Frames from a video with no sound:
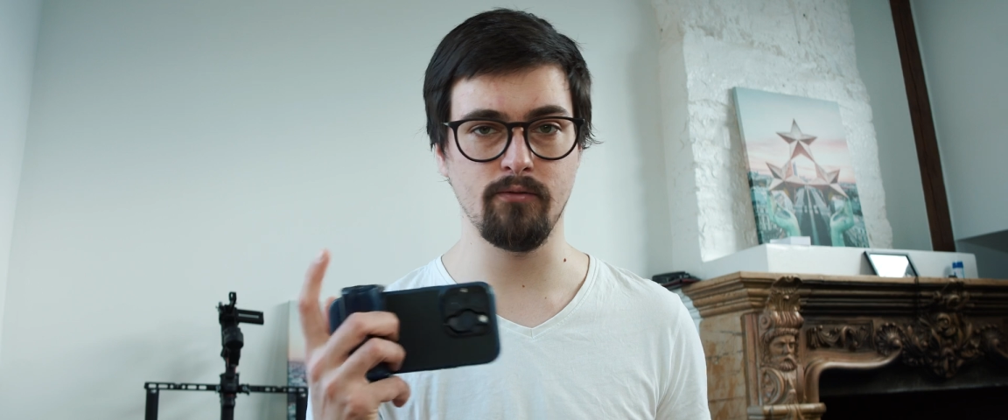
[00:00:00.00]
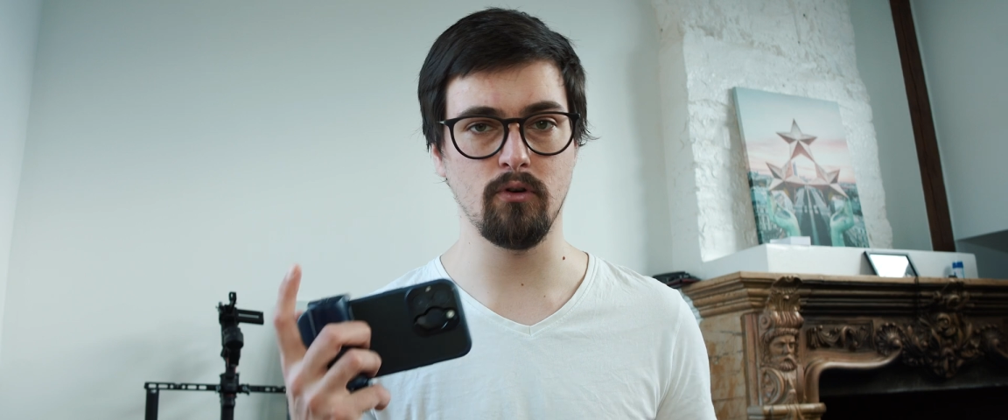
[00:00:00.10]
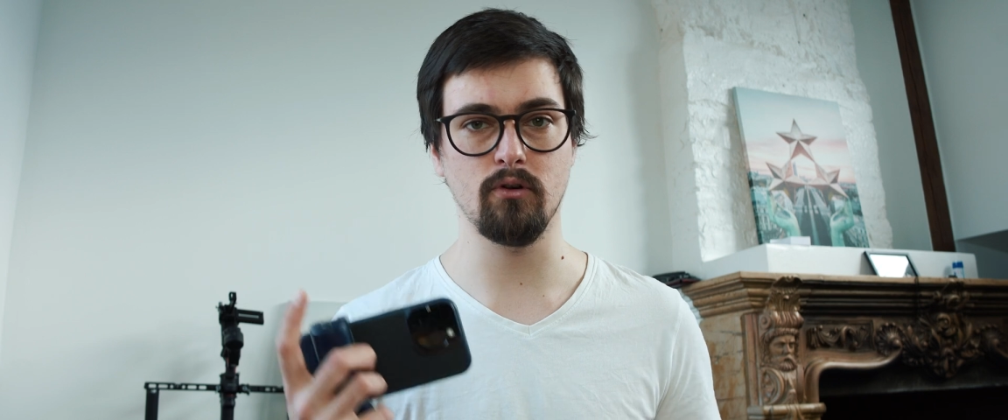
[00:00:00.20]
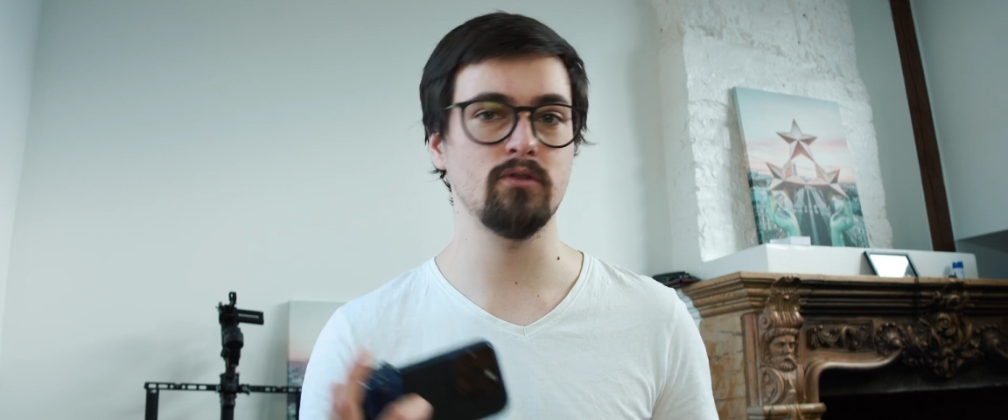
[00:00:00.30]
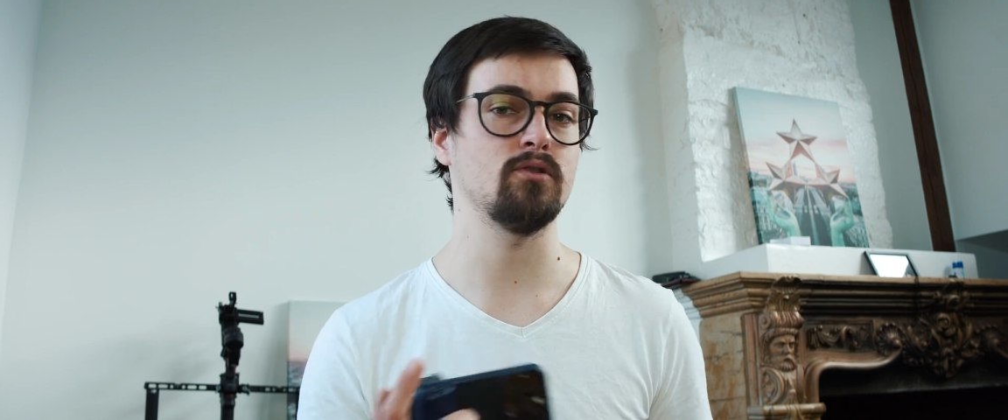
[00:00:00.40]

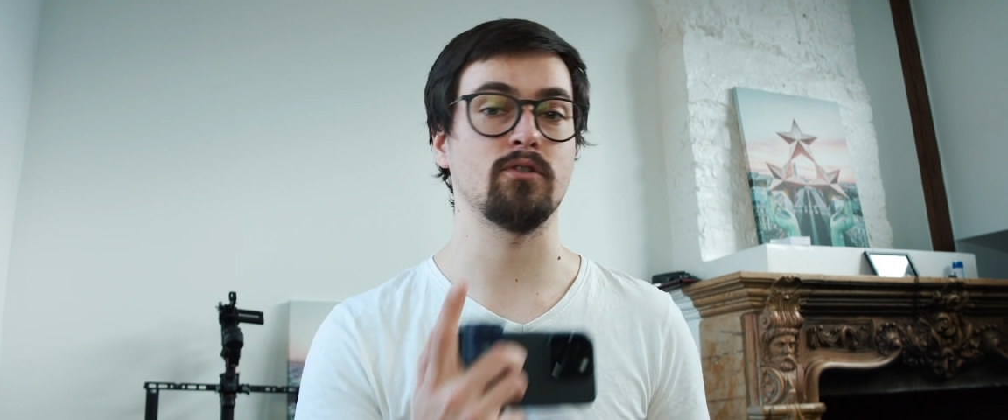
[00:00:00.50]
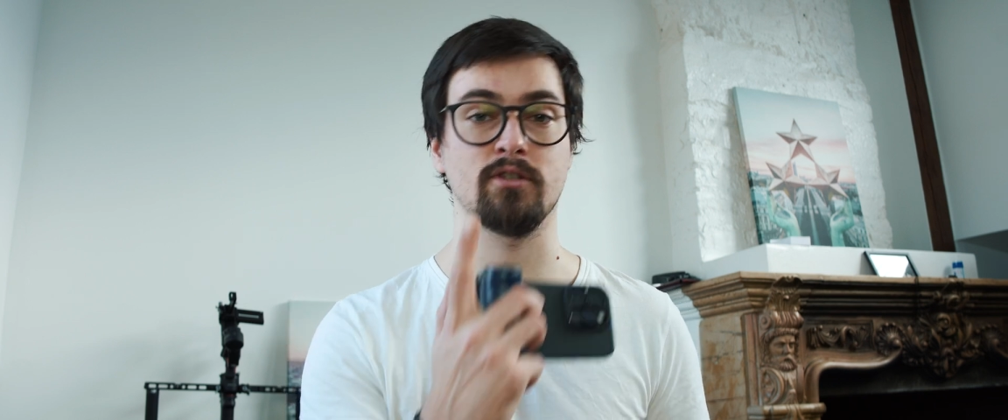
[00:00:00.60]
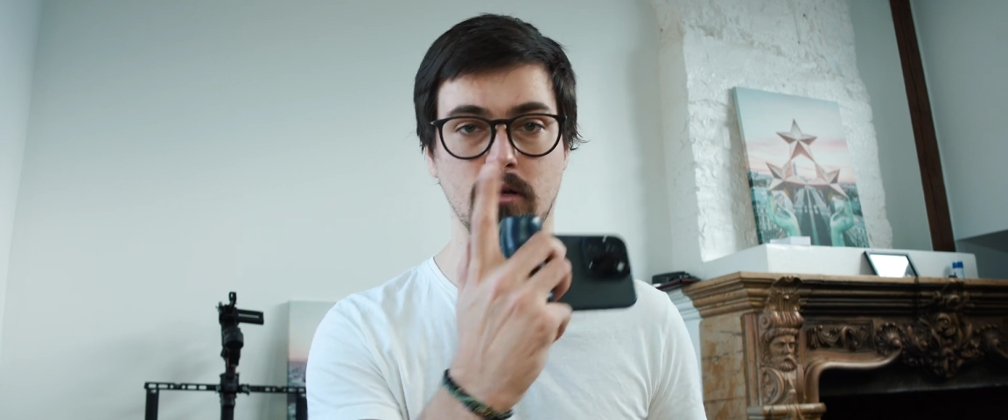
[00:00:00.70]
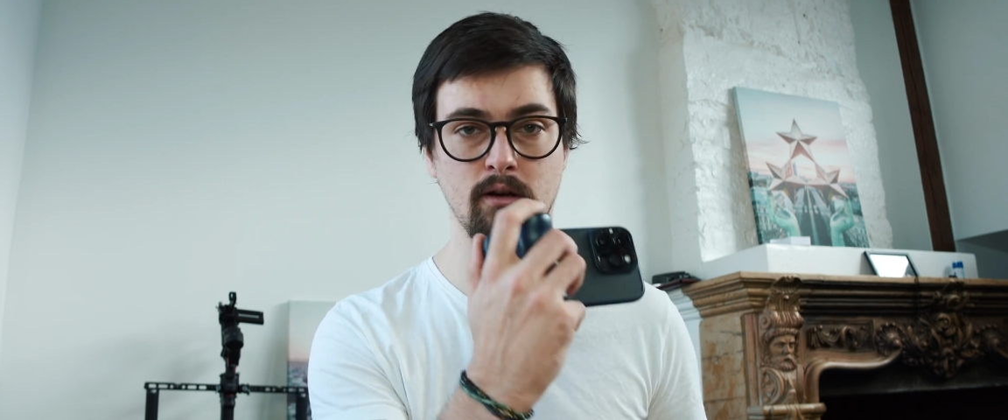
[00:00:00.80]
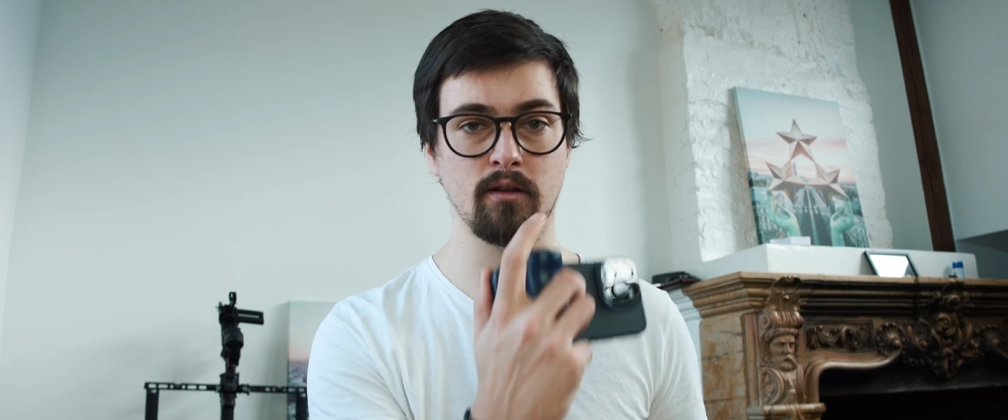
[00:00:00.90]
photos or
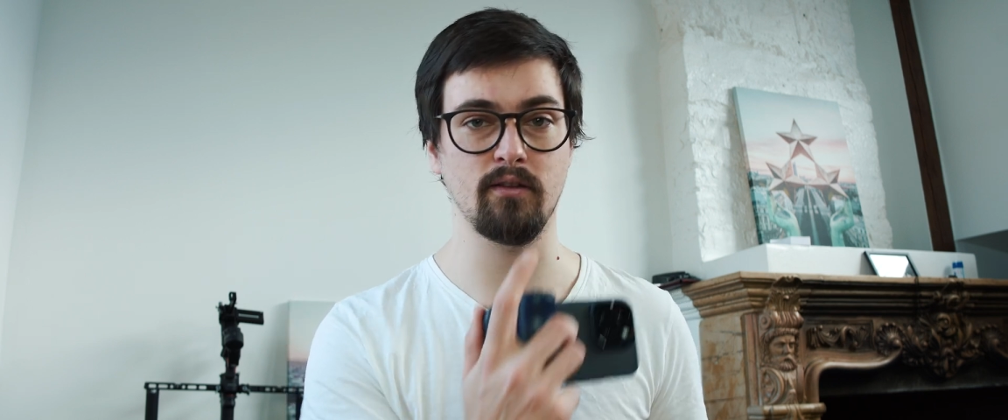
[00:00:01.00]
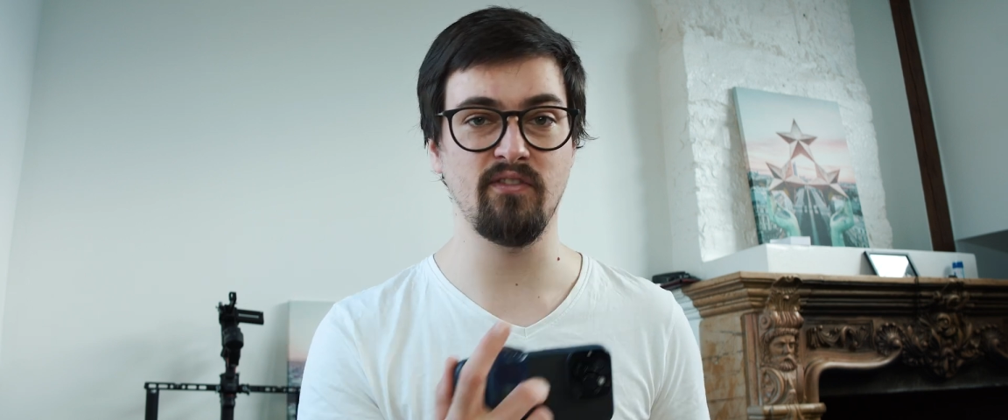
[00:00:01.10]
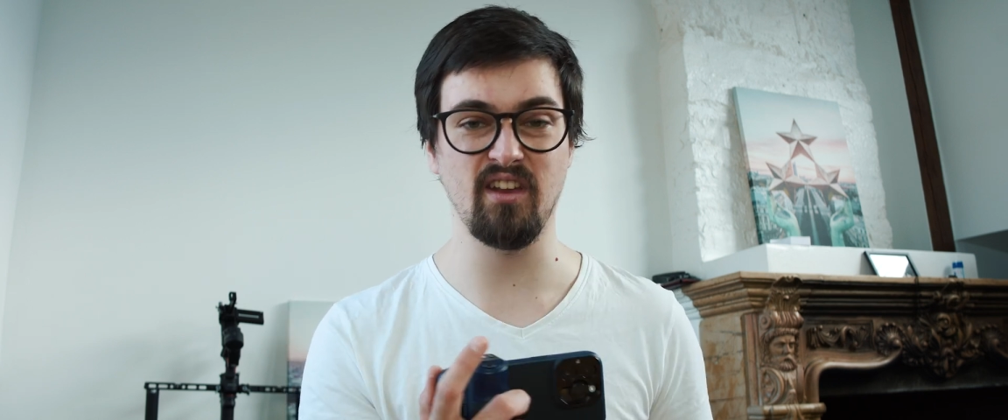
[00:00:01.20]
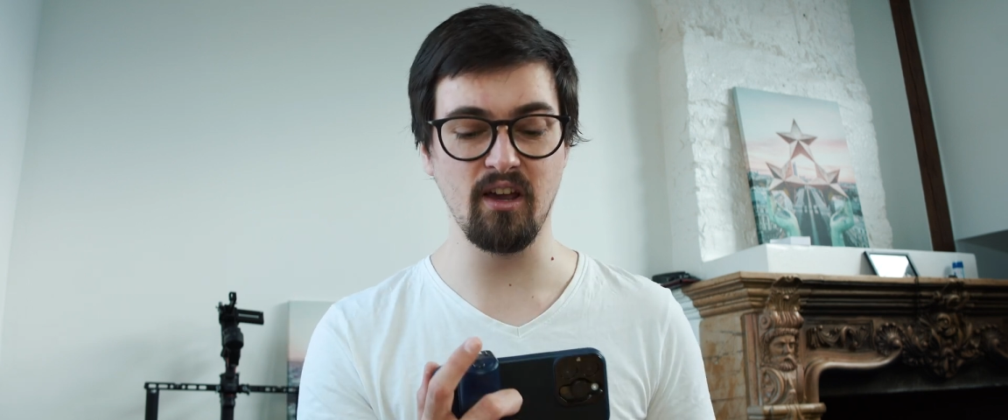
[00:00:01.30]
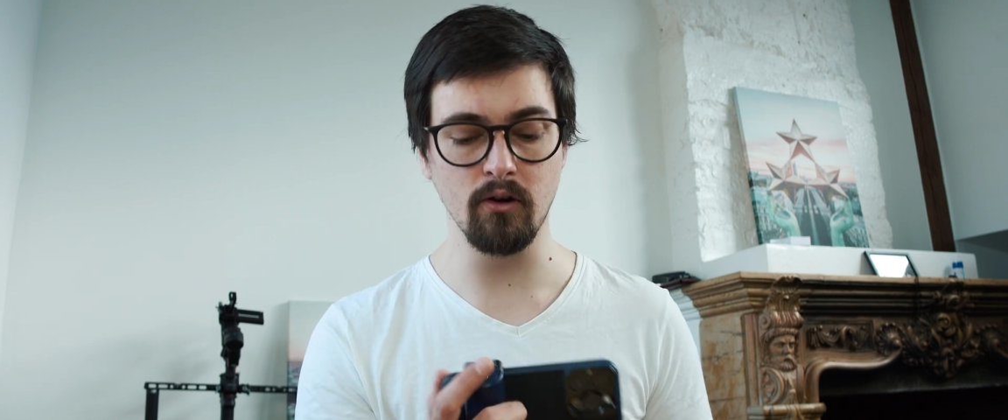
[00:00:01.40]
starting the
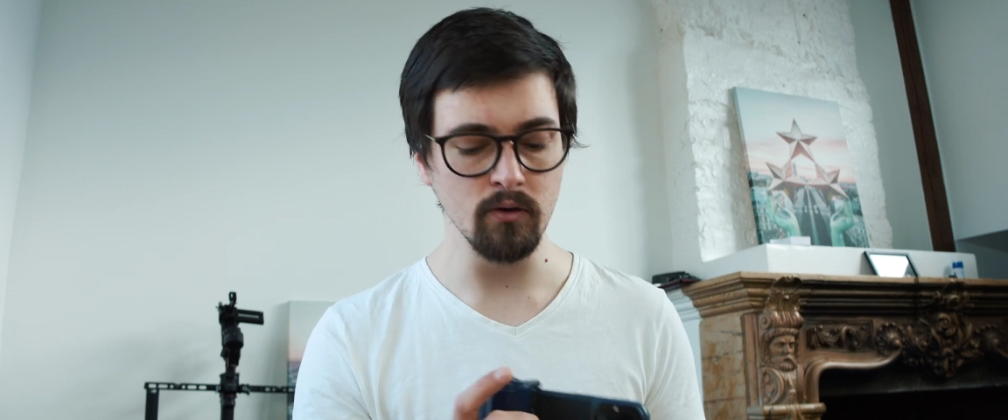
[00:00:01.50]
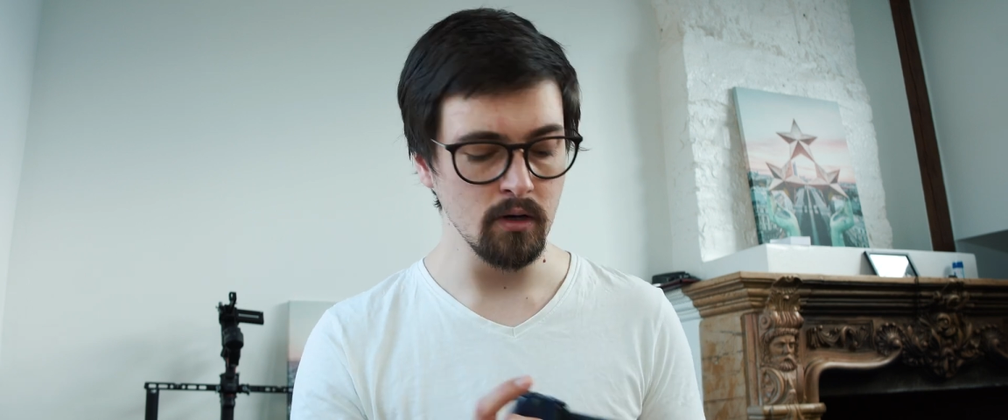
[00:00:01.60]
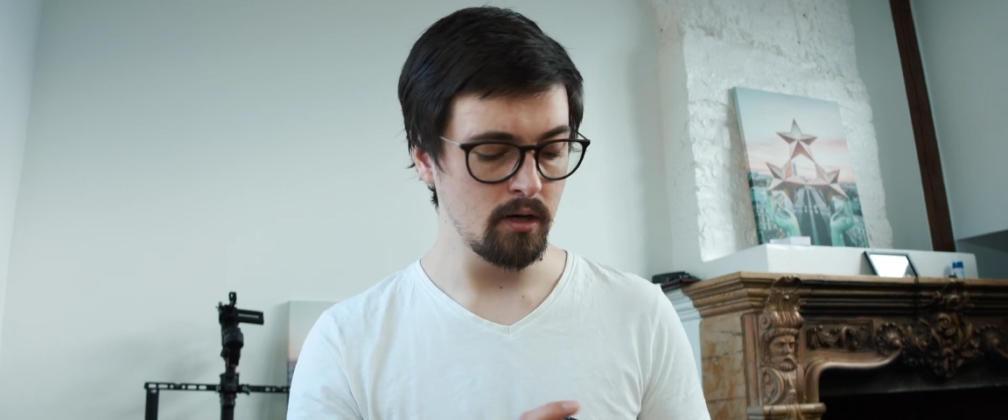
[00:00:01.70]
video,